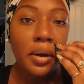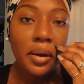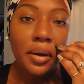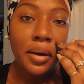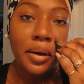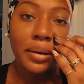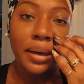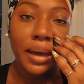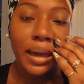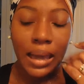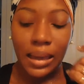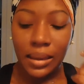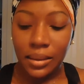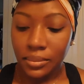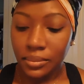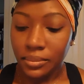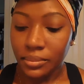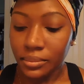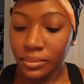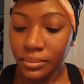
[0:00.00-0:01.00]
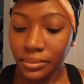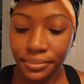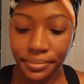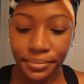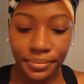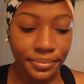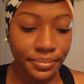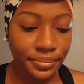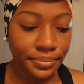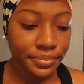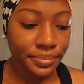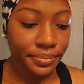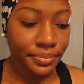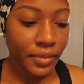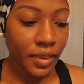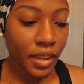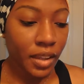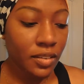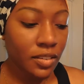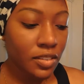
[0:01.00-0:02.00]
Okay.
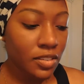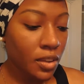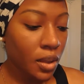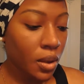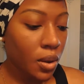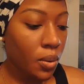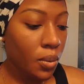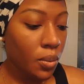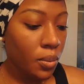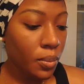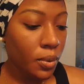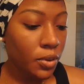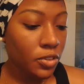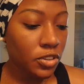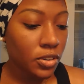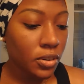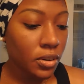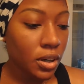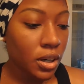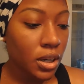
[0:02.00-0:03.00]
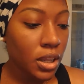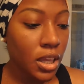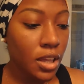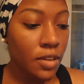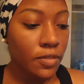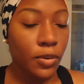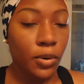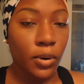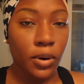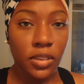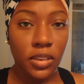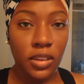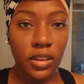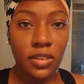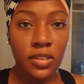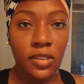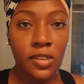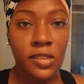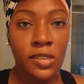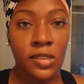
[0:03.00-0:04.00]
So, what you're going to need for
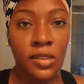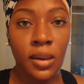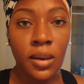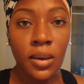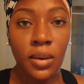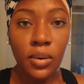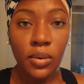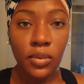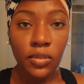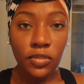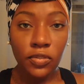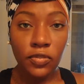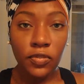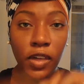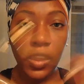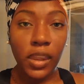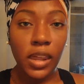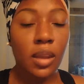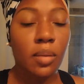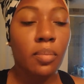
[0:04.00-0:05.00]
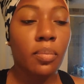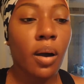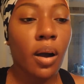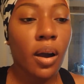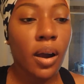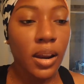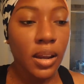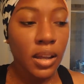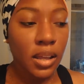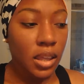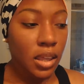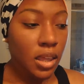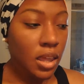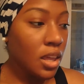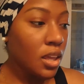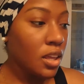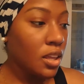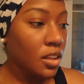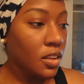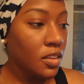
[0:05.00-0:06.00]
this fill-in part
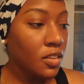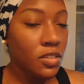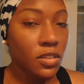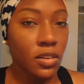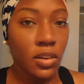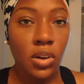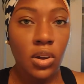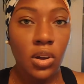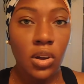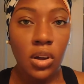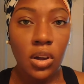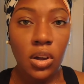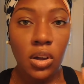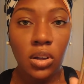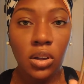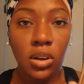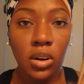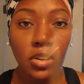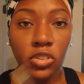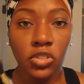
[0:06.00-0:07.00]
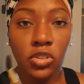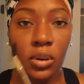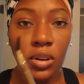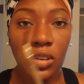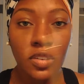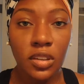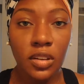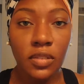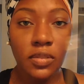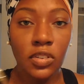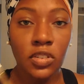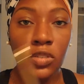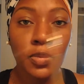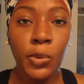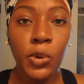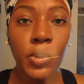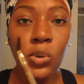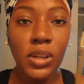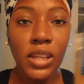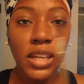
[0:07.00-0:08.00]
is your choice of a
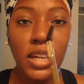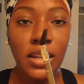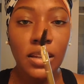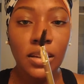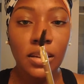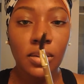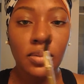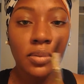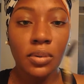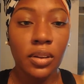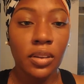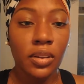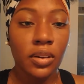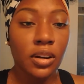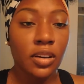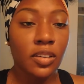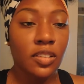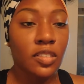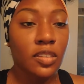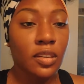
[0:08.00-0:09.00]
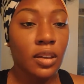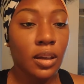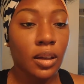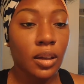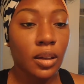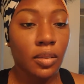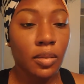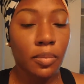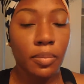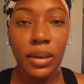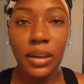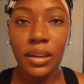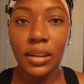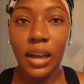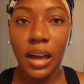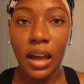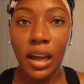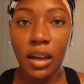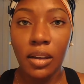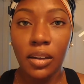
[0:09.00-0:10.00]
spoolie, whether it's the big
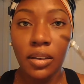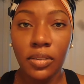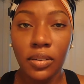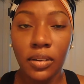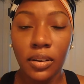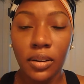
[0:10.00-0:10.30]
guy,